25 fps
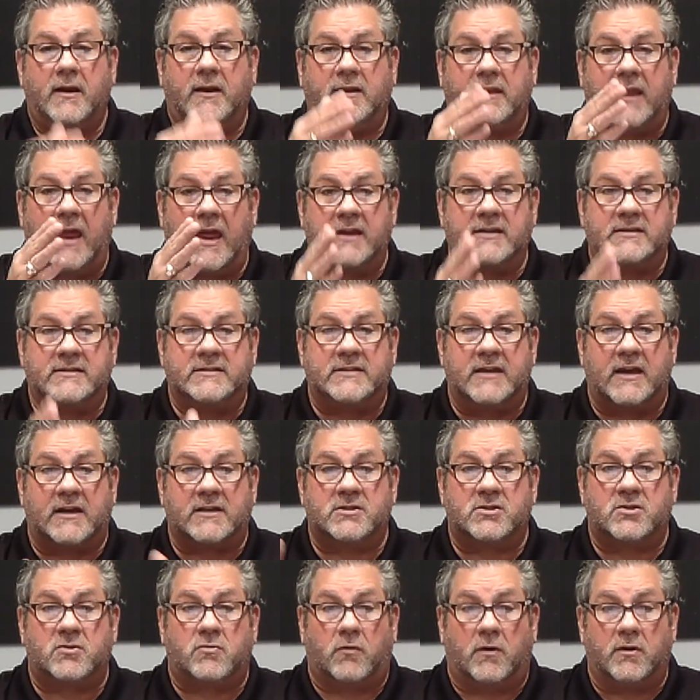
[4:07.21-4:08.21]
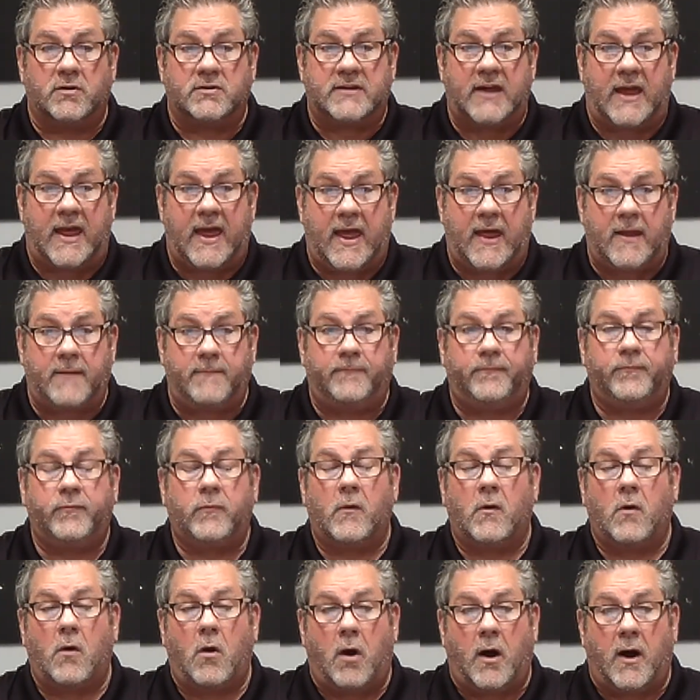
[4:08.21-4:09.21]
Days 6 through 10,
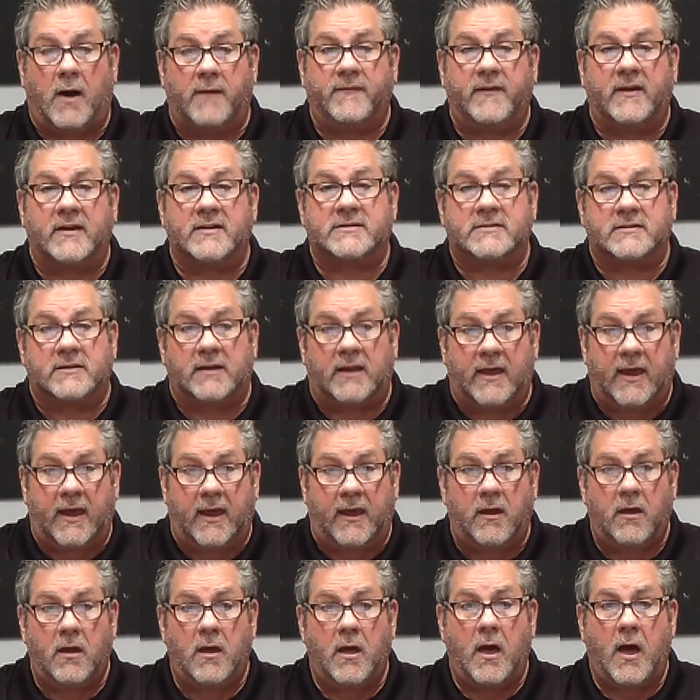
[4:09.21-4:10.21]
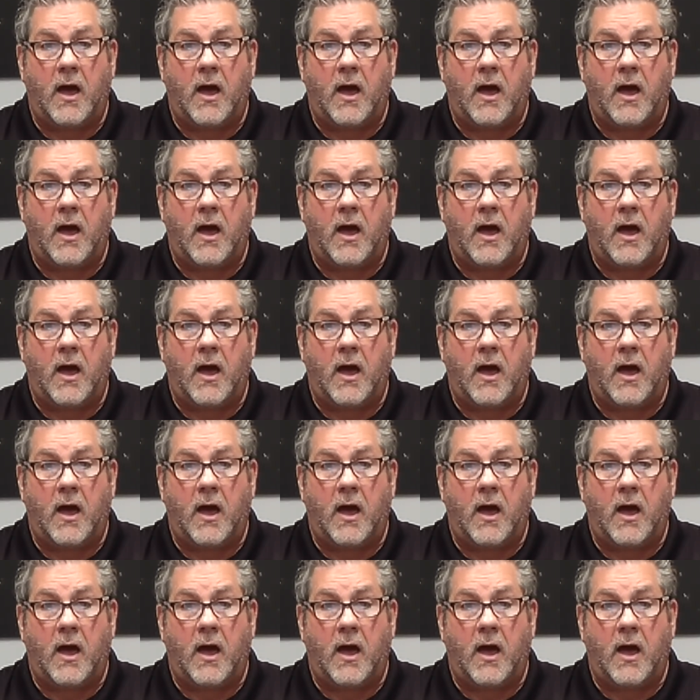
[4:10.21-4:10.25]
obviously,